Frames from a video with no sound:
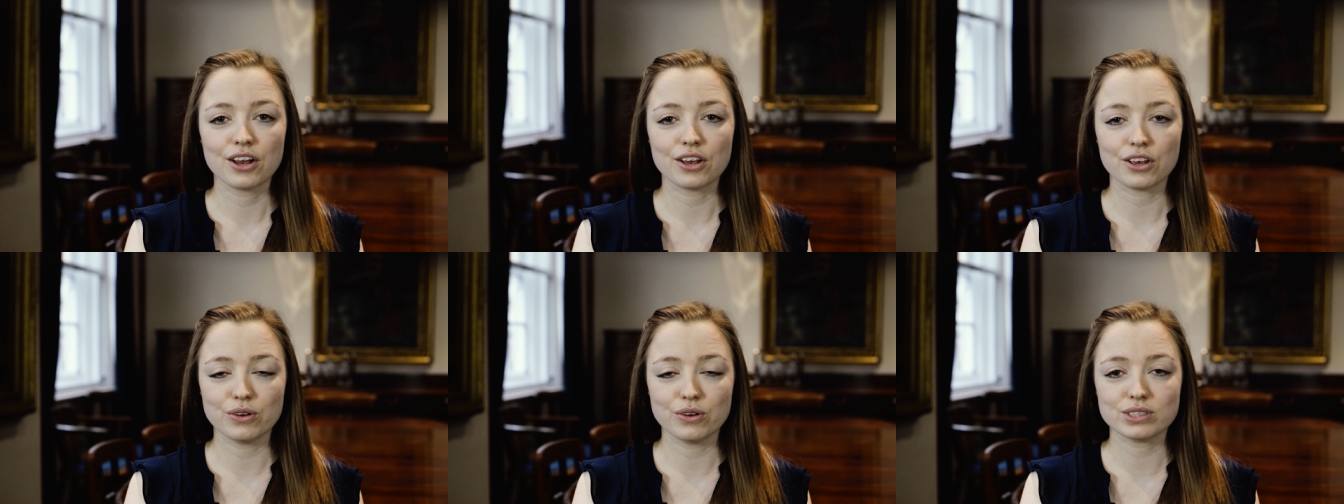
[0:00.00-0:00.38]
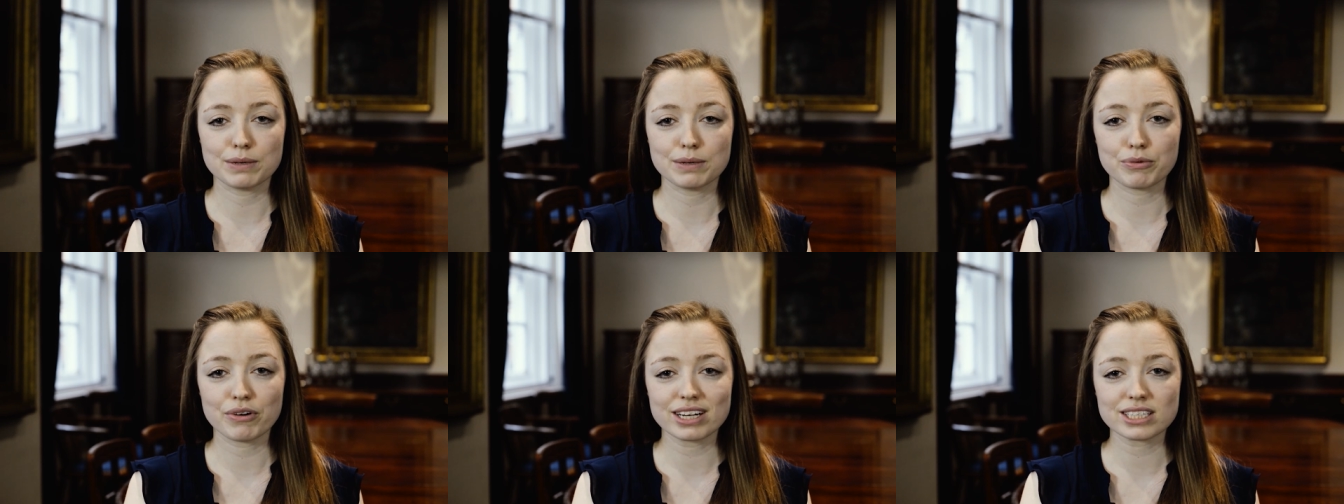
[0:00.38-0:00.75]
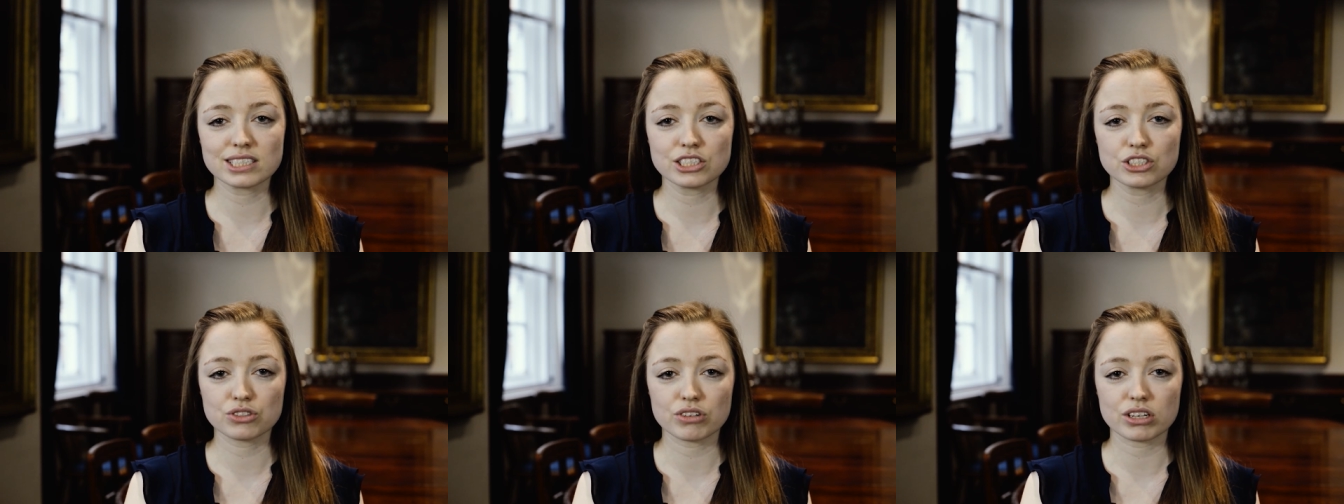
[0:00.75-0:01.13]
Use the
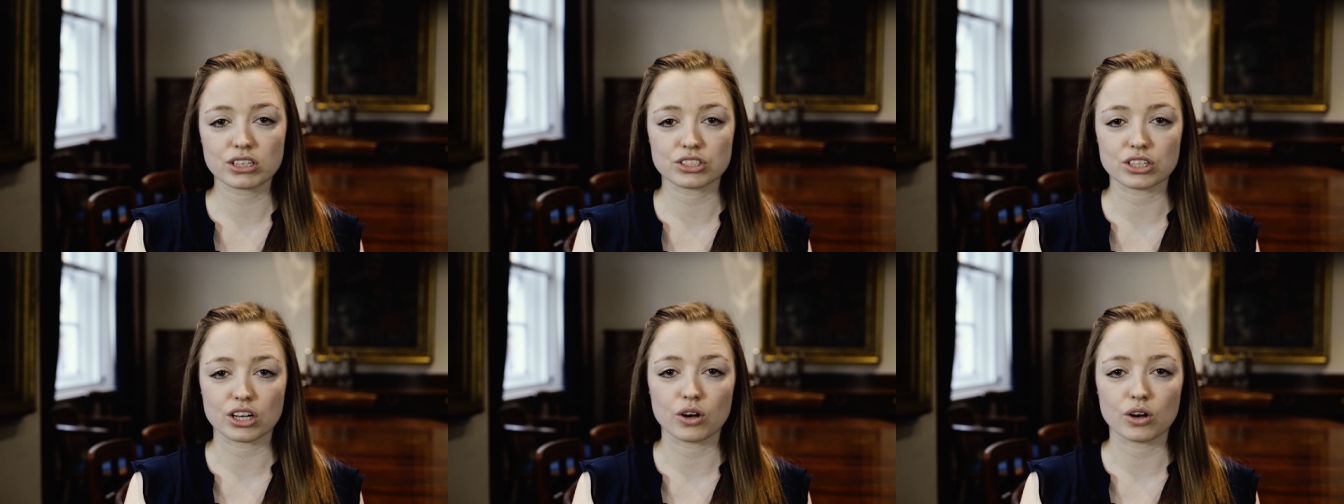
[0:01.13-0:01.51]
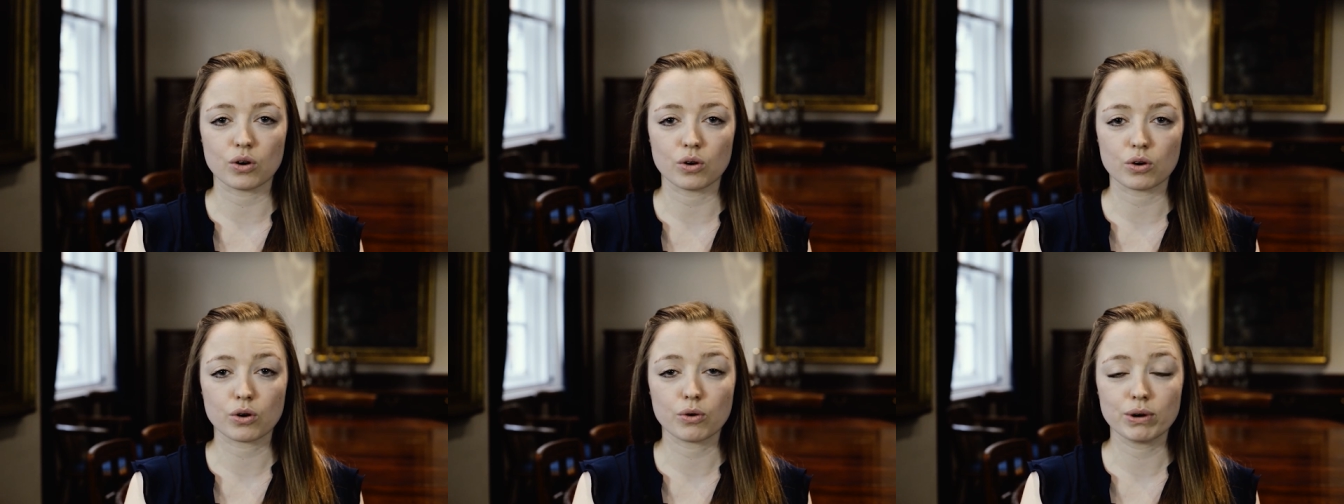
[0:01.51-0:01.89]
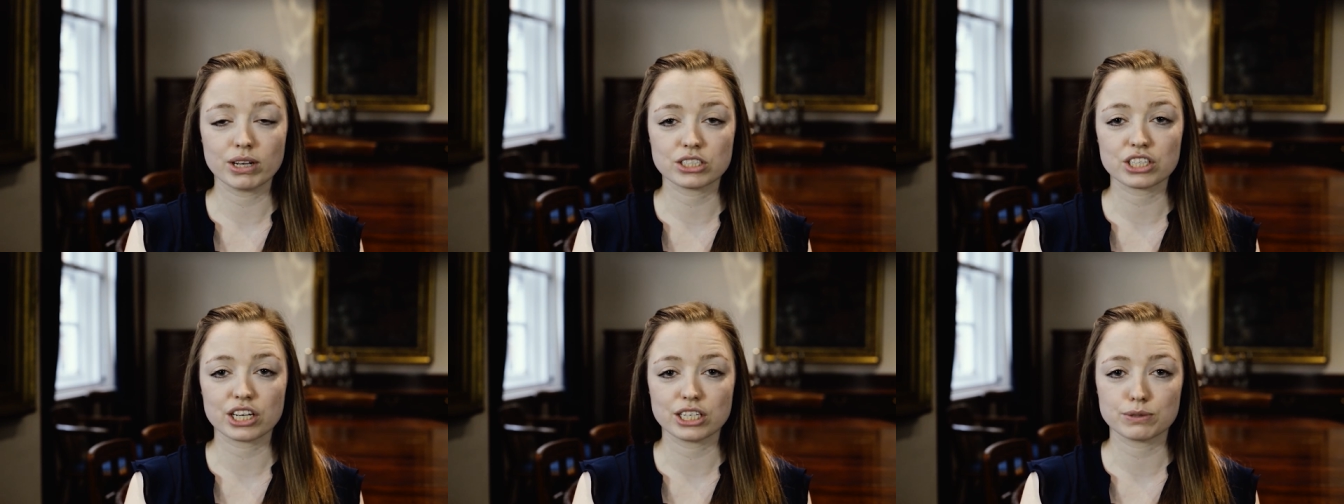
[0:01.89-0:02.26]
practice structure or
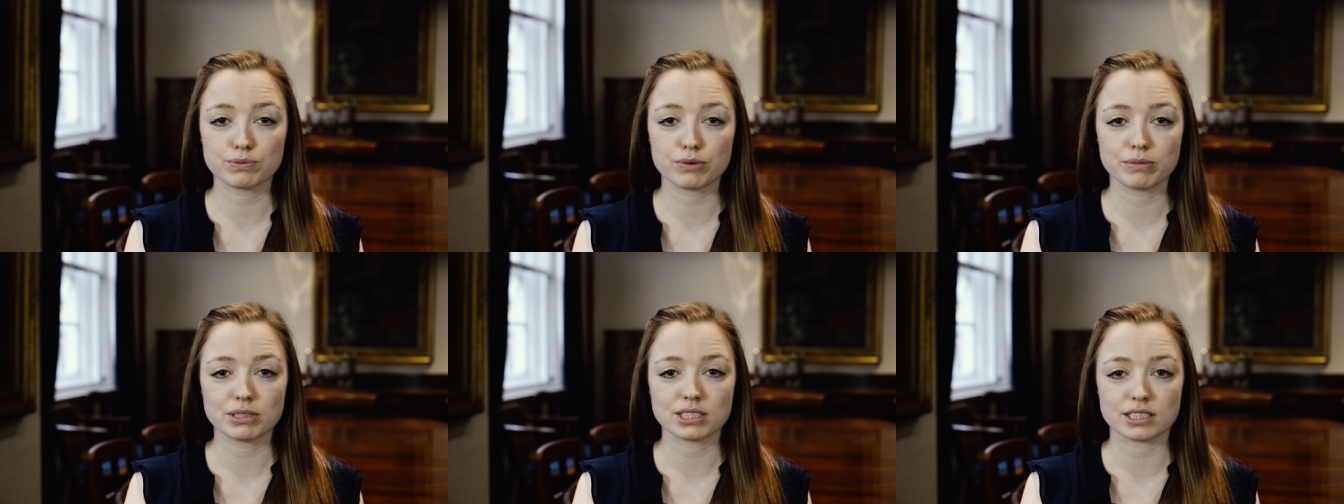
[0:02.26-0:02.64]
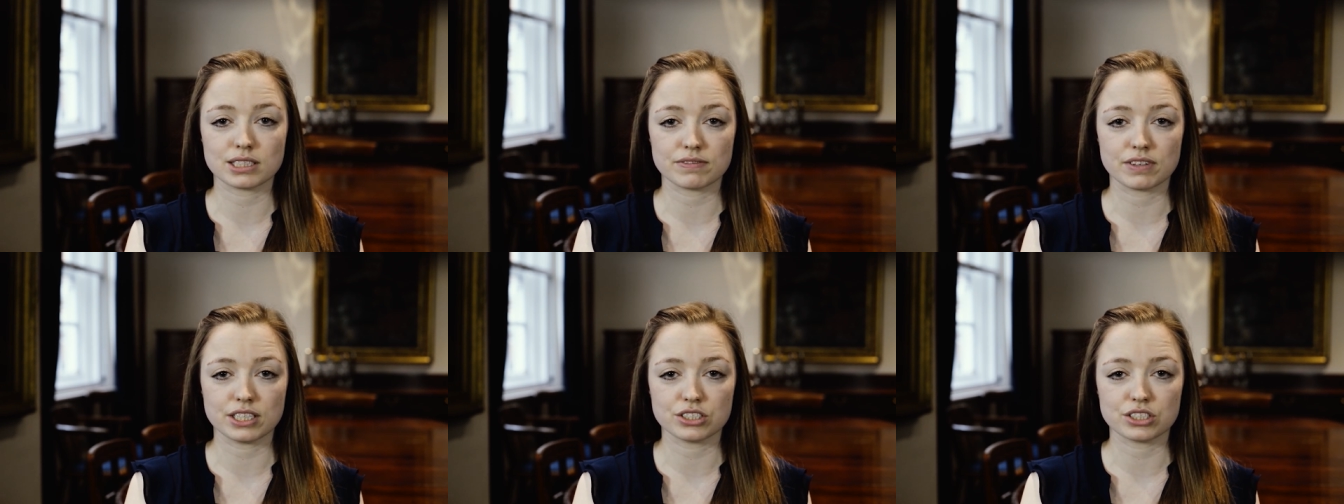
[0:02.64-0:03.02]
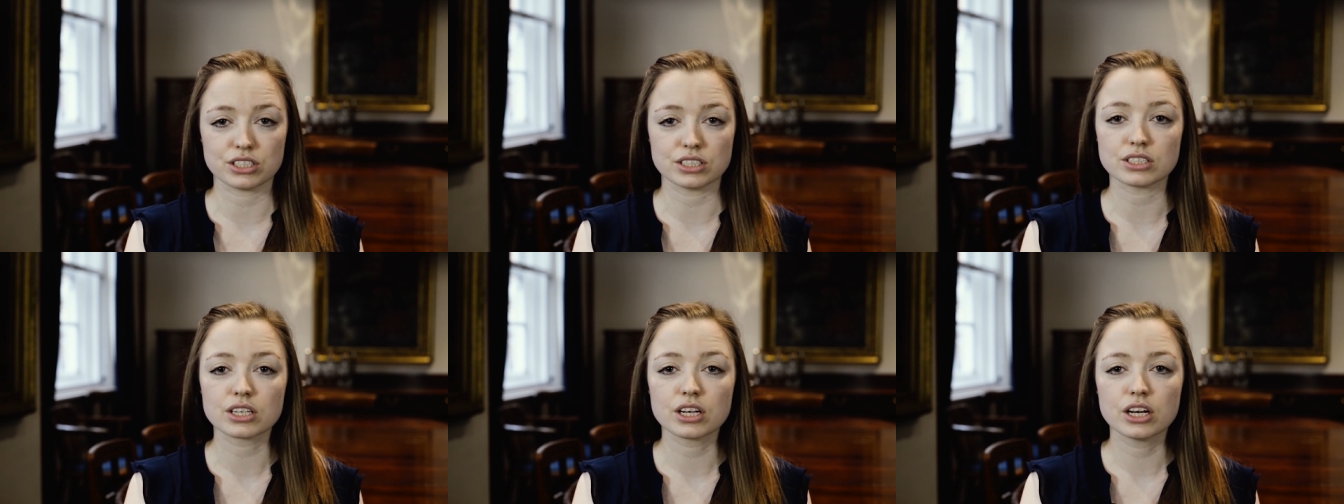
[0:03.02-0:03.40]
quick change premises
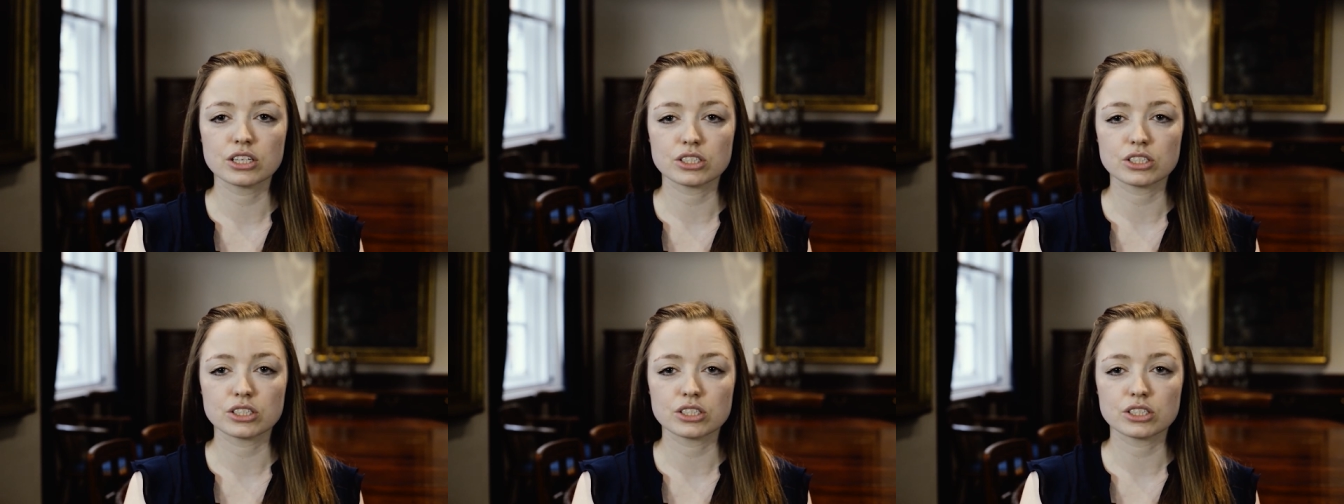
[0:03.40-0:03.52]
features